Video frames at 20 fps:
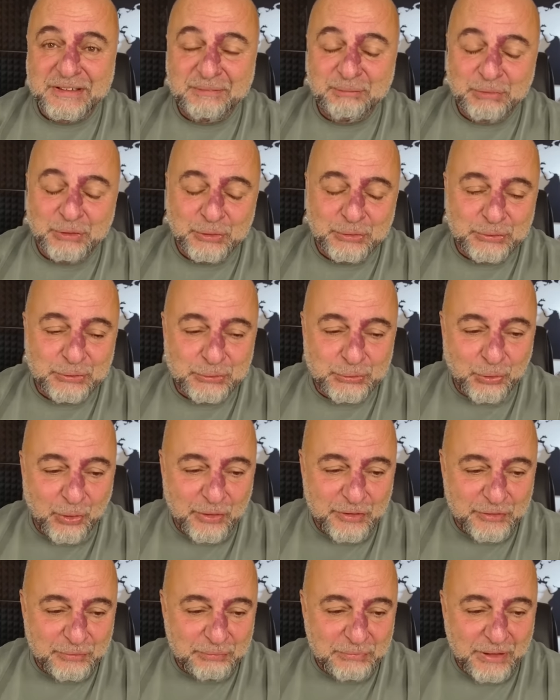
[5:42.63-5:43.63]
As you know, the
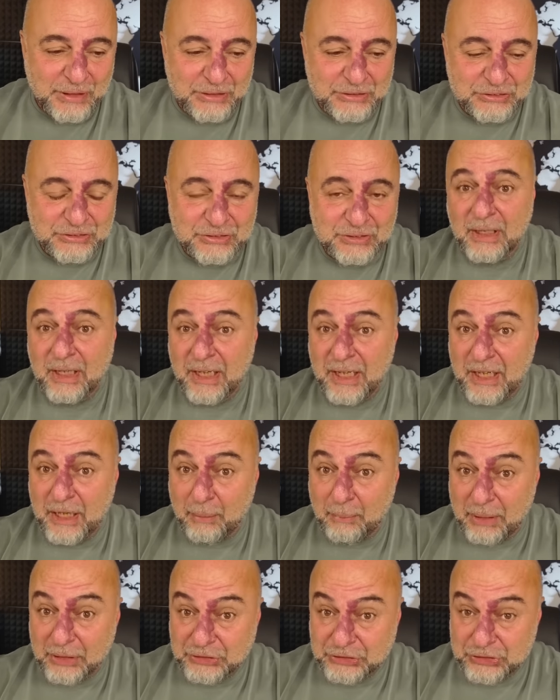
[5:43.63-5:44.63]
management has changed.
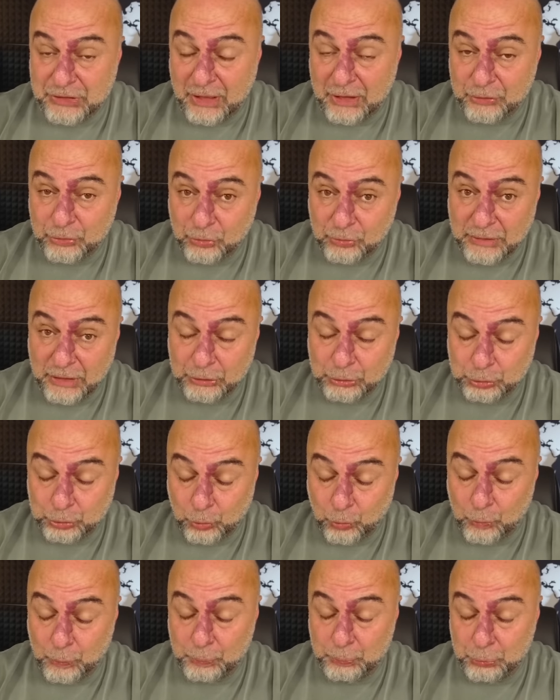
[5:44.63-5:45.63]
They are laying off a lot
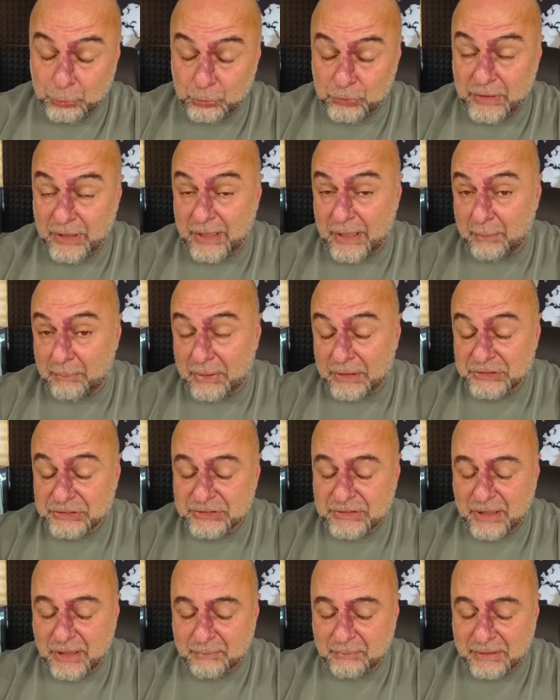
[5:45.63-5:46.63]
of employees. I'm
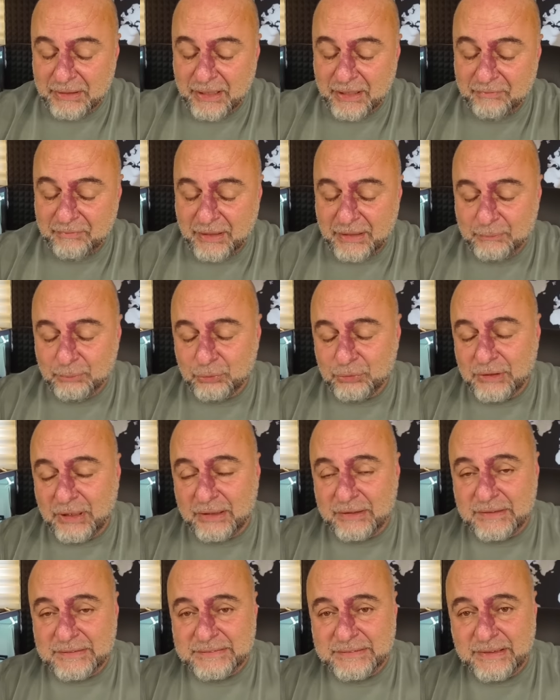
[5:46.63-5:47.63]
curious to see how this
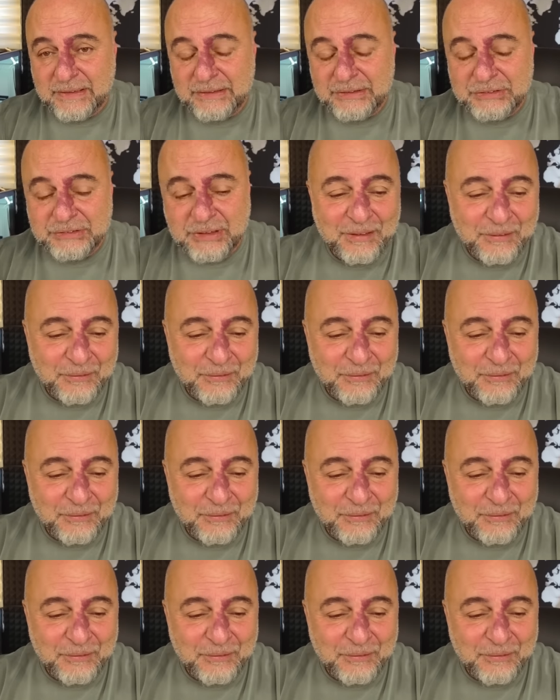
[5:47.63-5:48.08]
will develop.